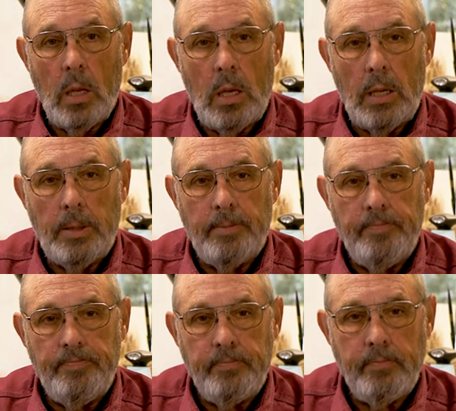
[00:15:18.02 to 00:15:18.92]
Um,
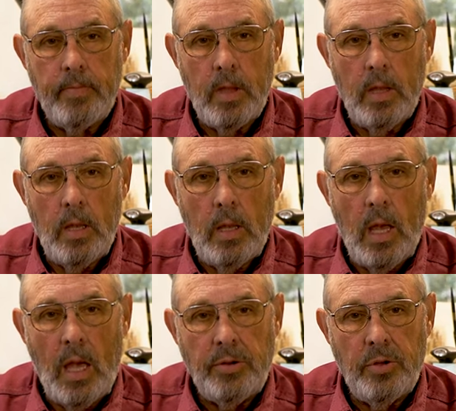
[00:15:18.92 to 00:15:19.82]

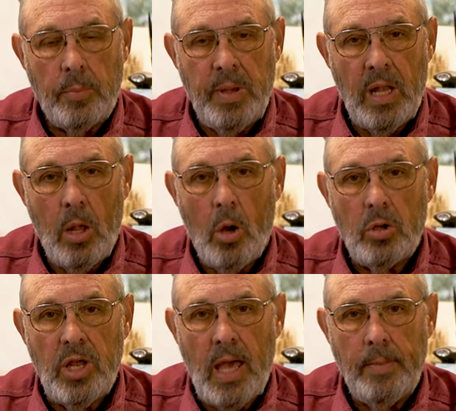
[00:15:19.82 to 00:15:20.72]
it took me a
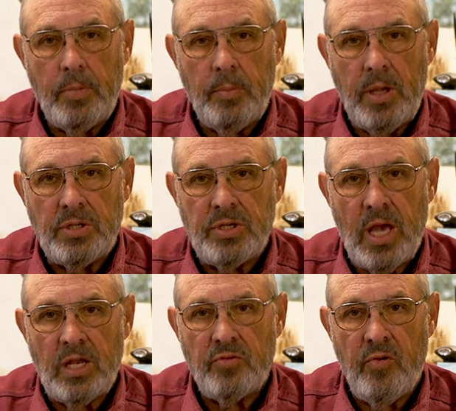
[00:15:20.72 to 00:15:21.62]
long time to be
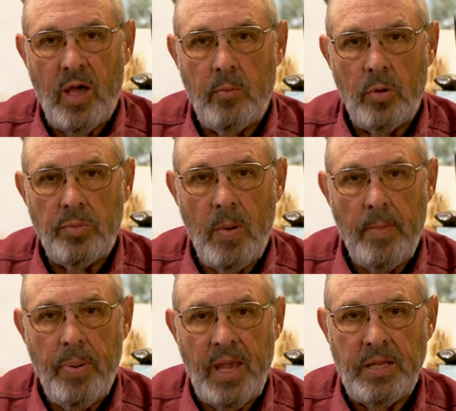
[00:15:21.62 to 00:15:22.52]
satisfied with
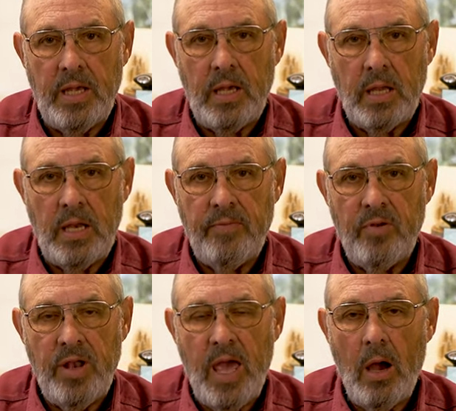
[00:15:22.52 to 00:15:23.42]
my painting, and
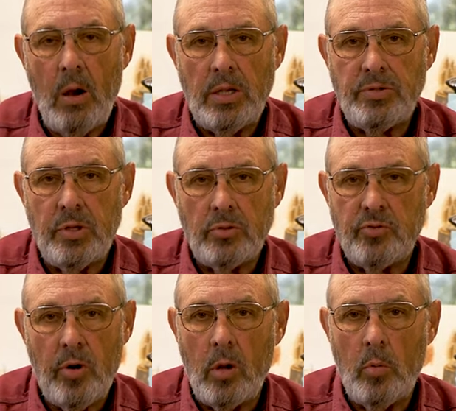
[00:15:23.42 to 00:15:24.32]
even now I still
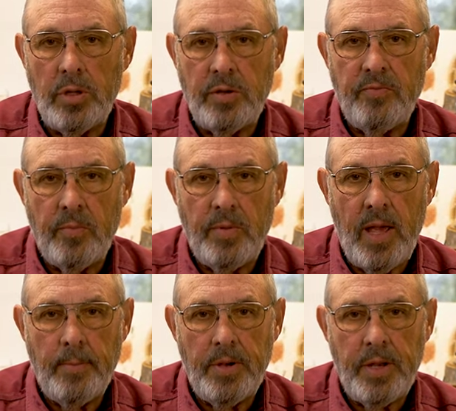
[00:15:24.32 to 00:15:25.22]
struggle with it from
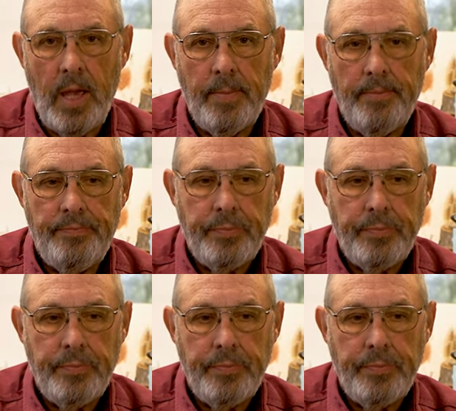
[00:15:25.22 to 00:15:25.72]
time to time.